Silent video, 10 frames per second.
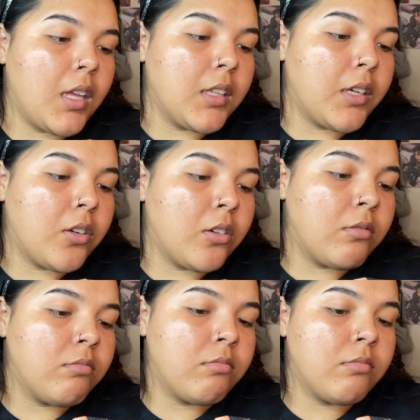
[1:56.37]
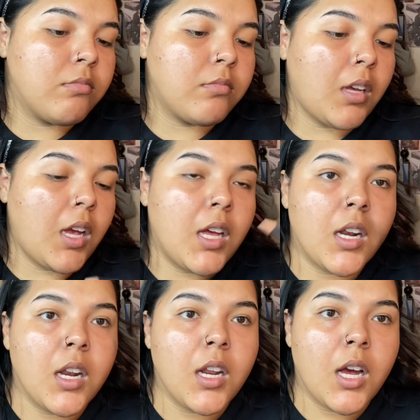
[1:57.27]
Girl.
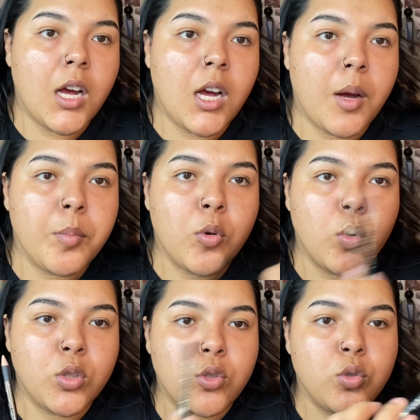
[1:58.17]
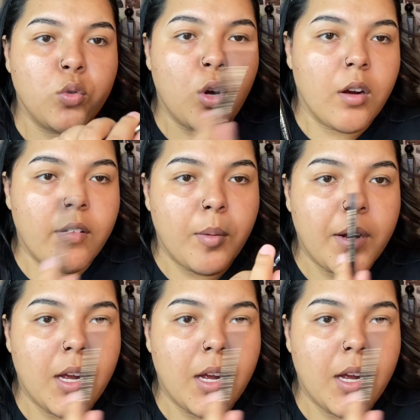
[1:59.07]
And I'm going to carve out my